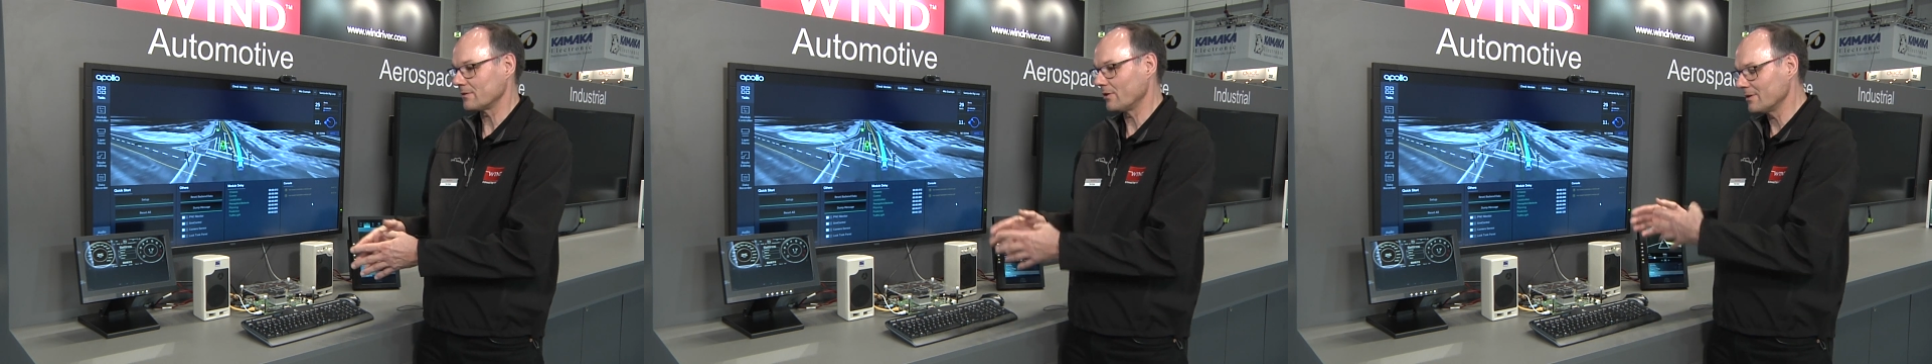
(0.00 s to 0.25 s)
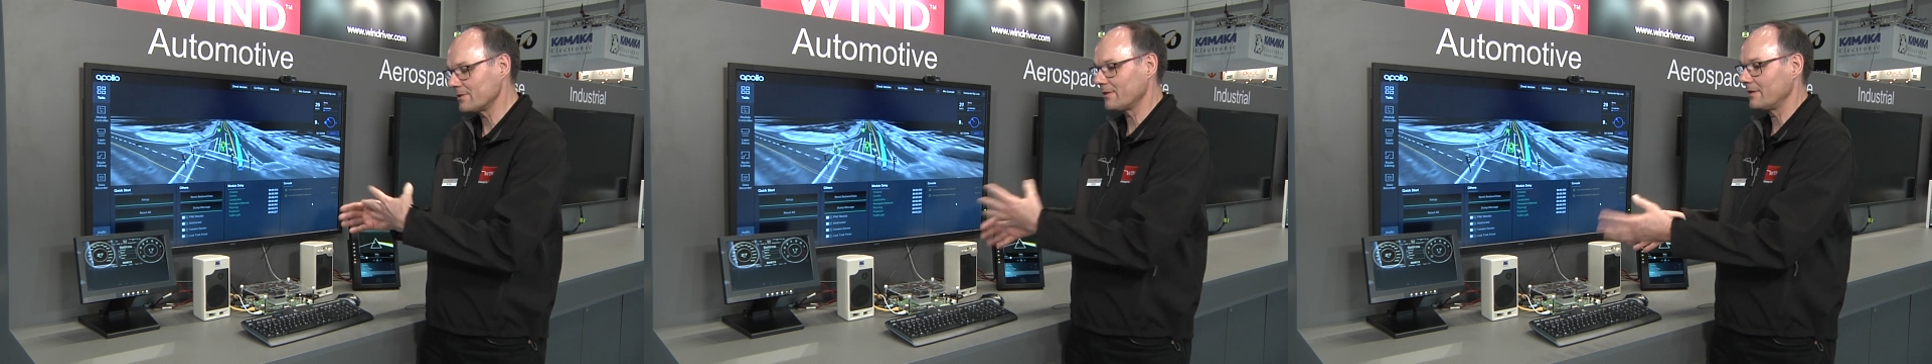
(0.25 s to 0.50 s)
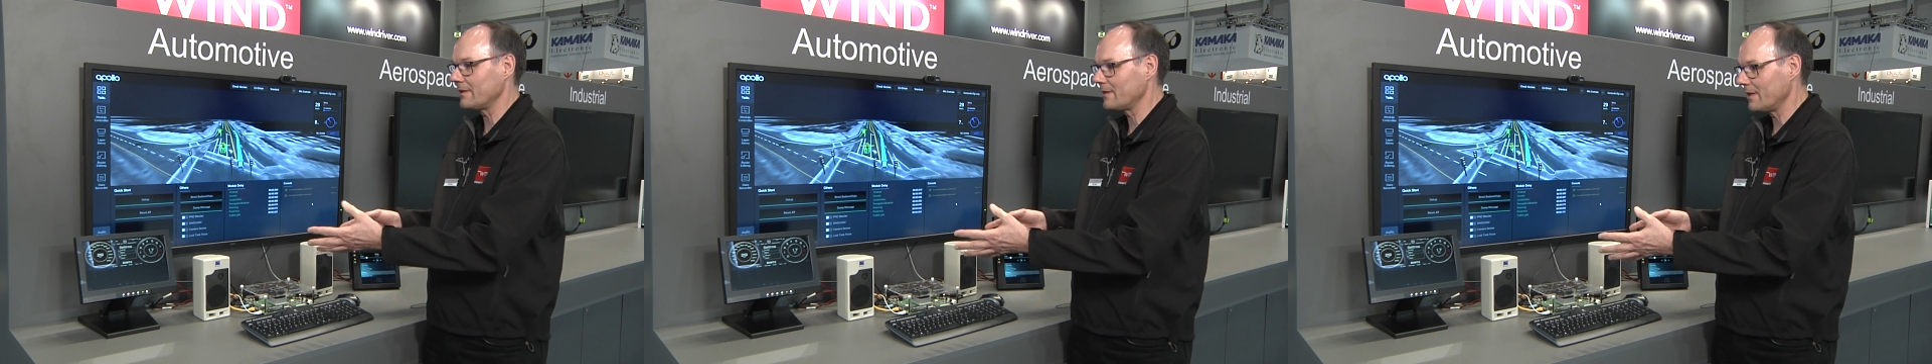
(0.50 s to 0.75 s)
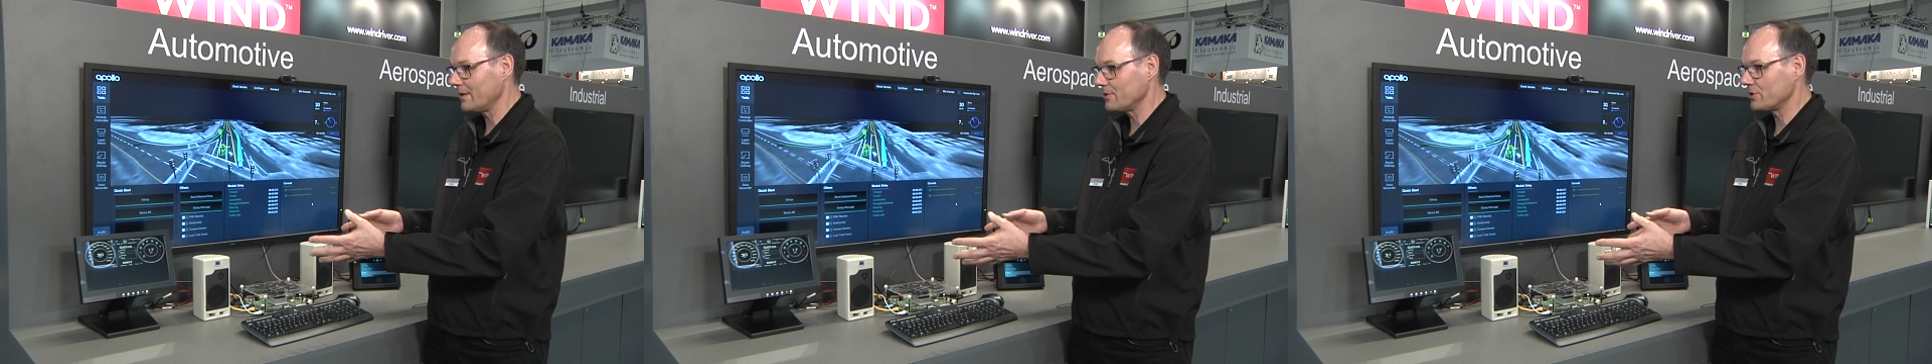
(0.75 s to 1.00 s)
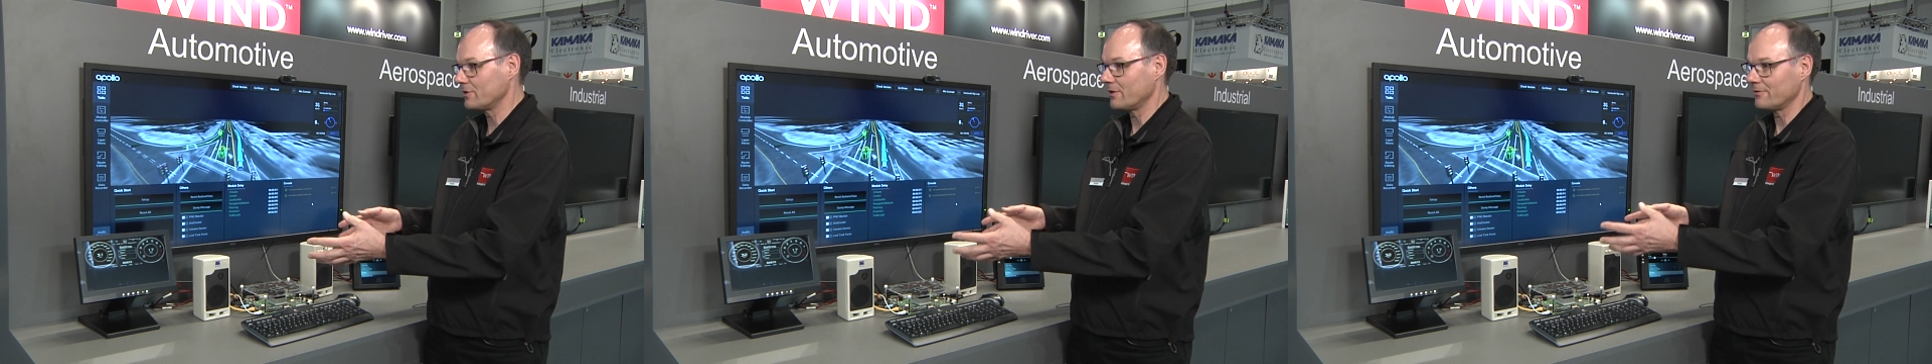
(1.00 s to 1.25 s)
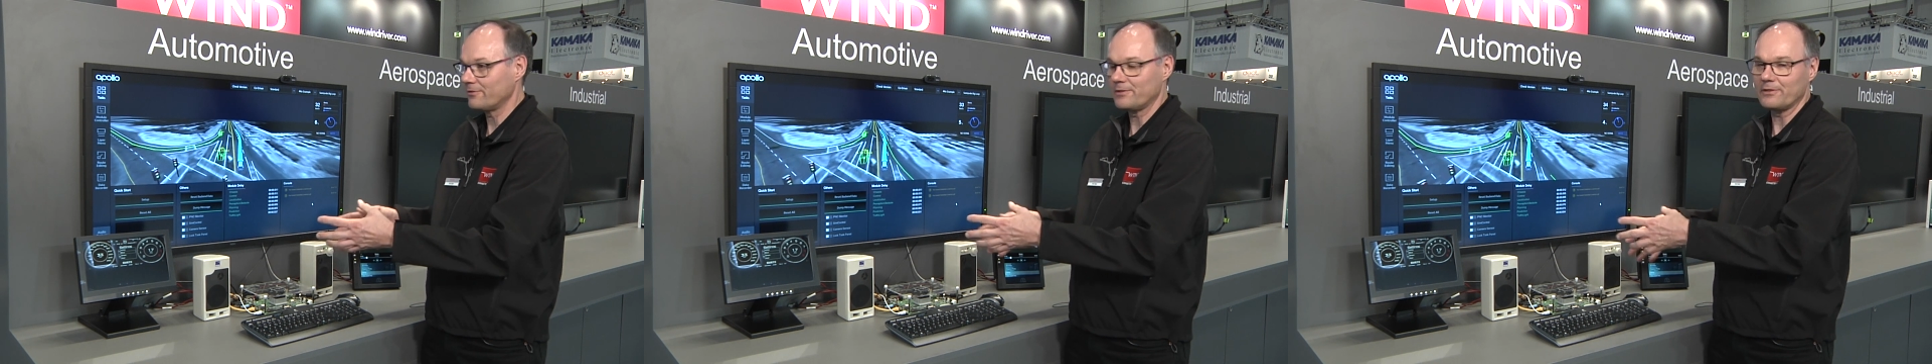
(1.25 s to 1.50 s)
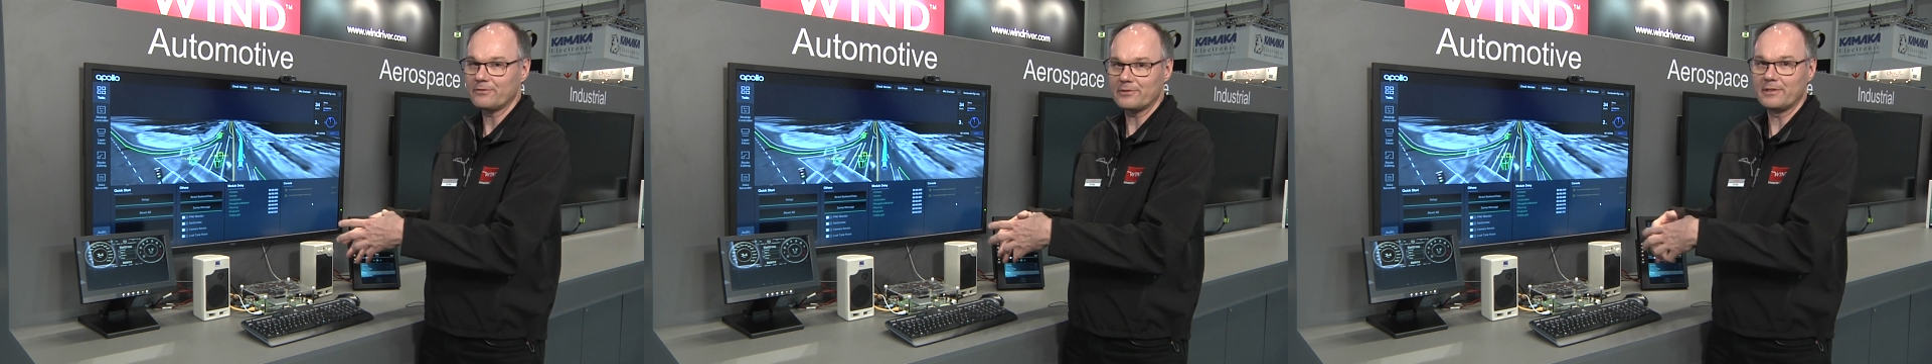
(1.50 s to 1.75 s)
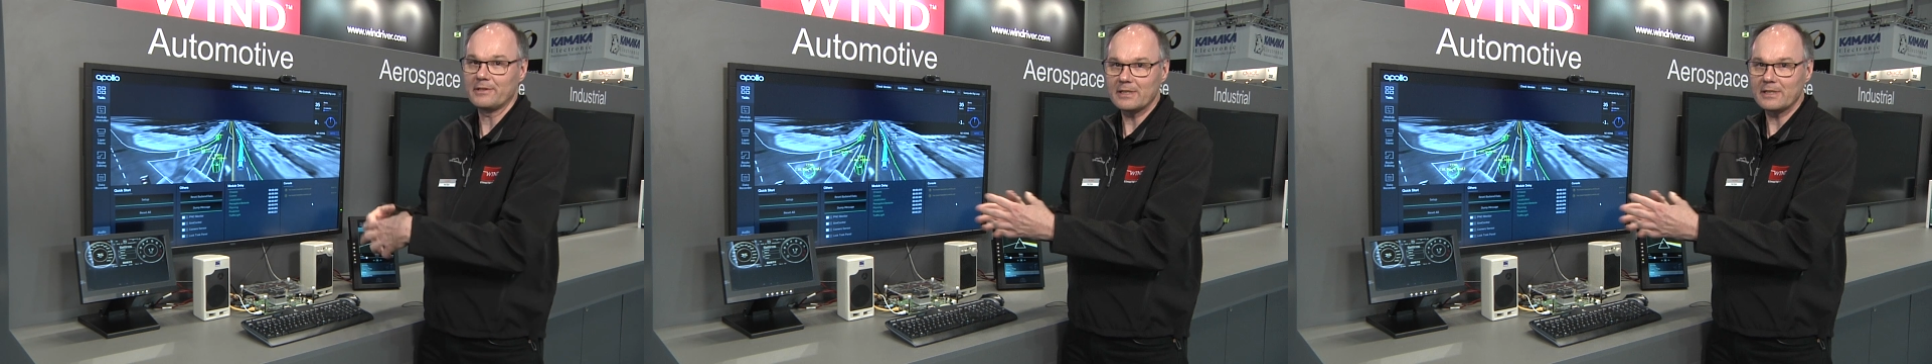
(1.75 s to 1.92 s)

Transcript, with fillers: consolidation of different